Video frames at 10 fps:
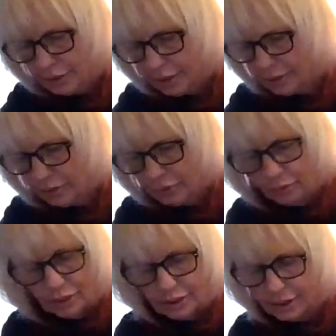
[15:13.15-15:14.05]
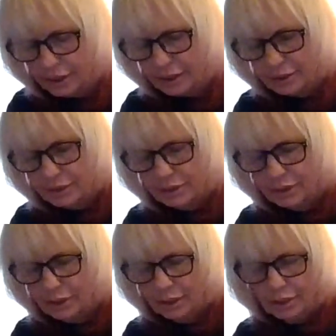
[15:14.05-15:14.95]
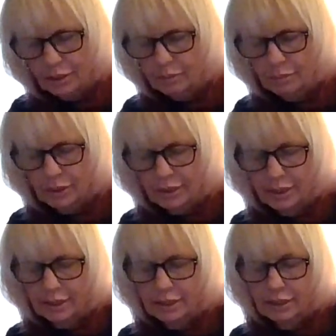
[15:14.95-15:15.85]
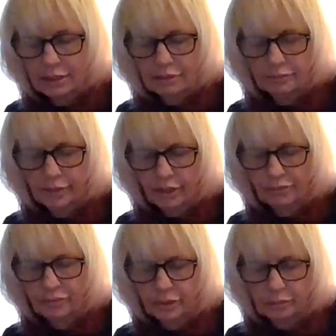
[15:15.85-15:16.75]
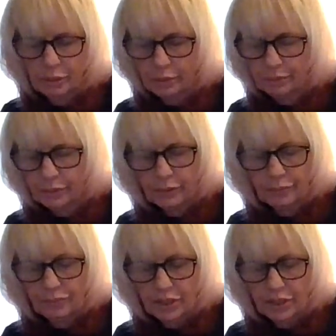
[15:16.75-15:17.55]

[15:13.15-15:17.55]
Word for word: I don't know what it is, but it, it involved three people.